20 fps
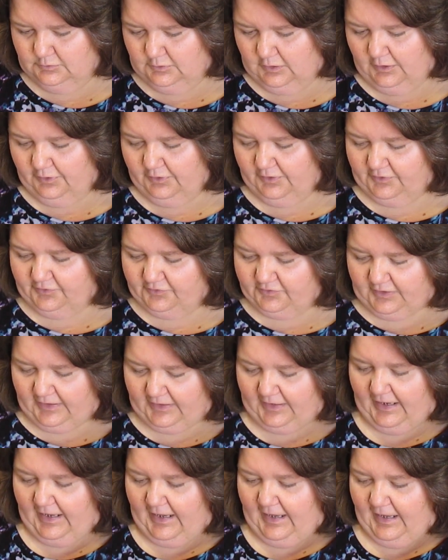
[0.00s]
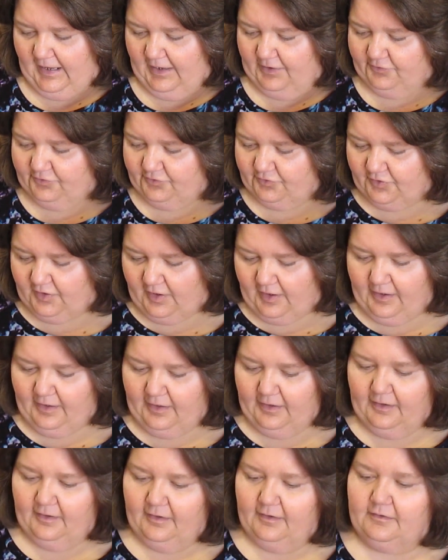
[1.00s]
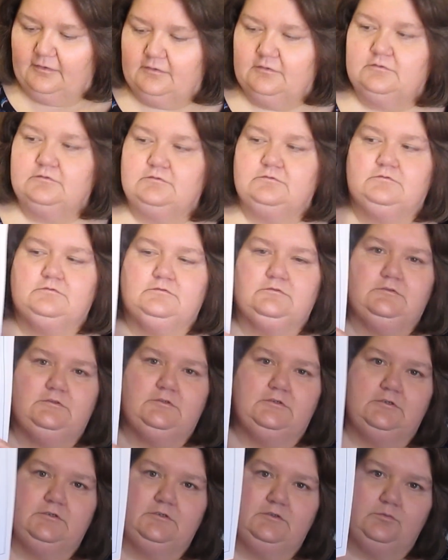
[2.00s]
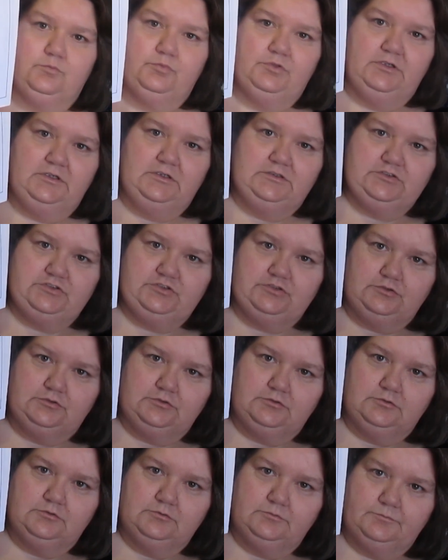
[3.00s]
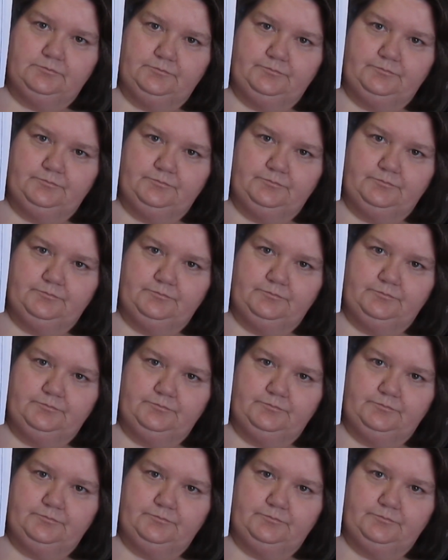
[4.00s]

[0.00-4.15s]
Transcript: Oh yeah, it's got a hashtag, picture,